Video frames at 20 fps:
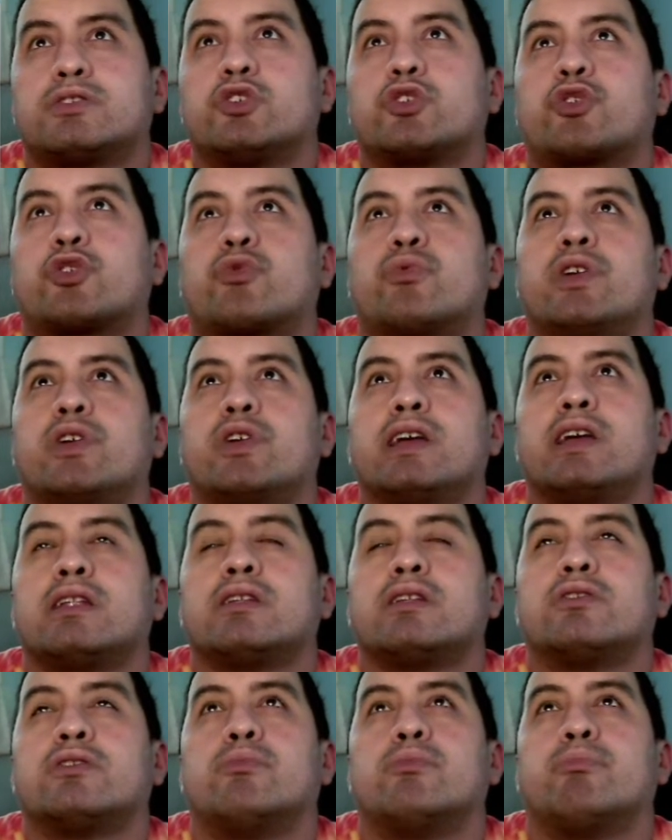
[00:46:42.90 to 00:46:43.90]

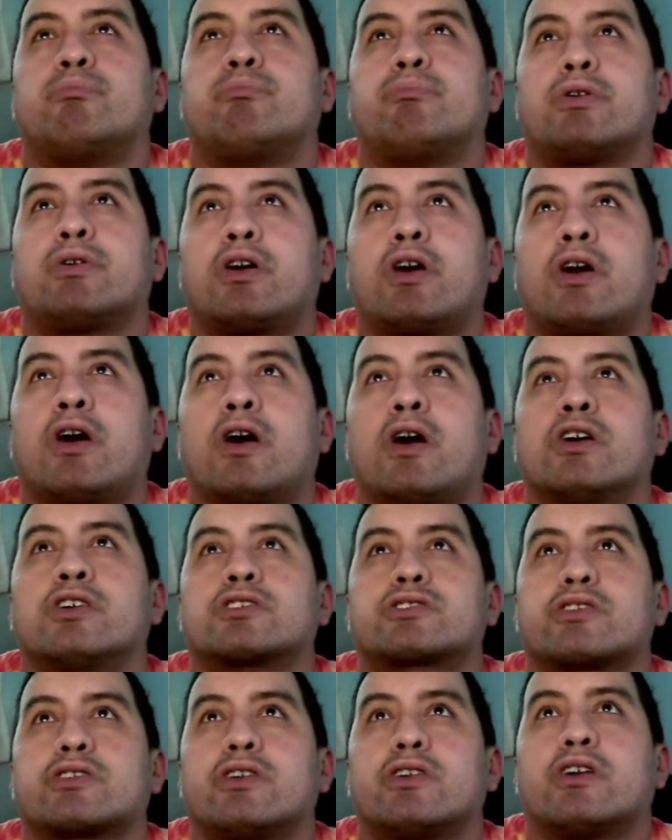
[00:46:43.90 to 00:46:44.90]
Thriller
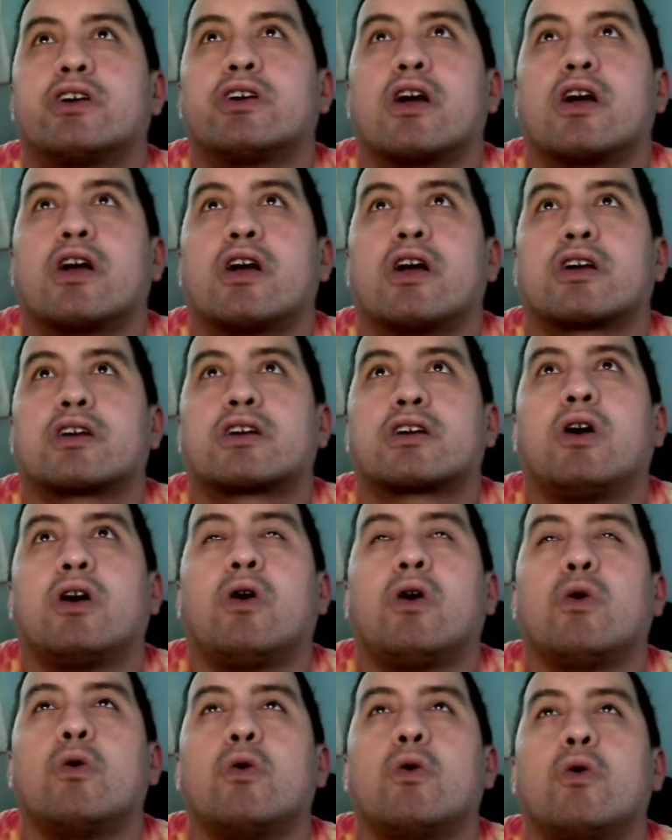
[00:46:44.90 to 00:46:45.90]
Bark arc.
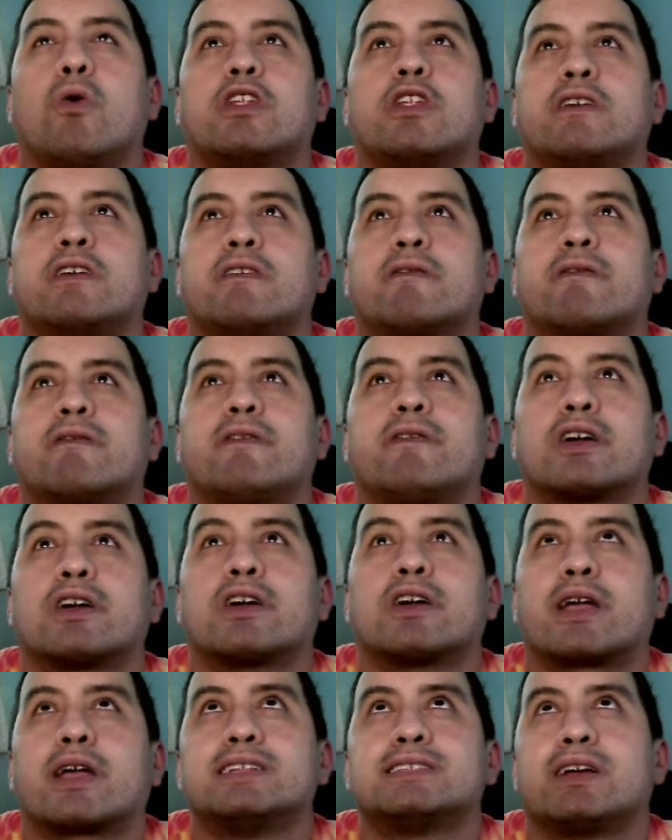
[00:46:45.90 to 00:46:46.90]
Holy fuck, why
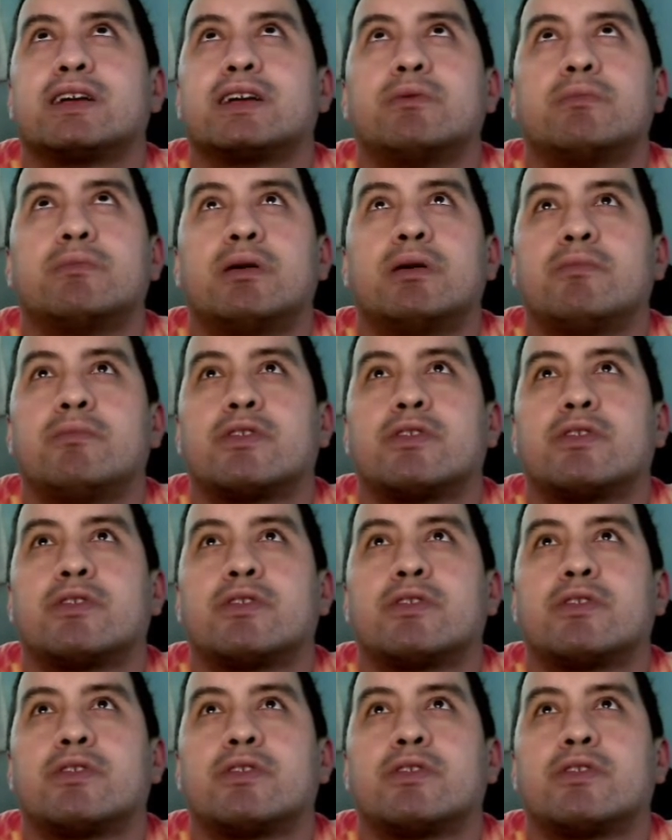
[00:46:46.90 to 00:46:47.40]
can't I remember that?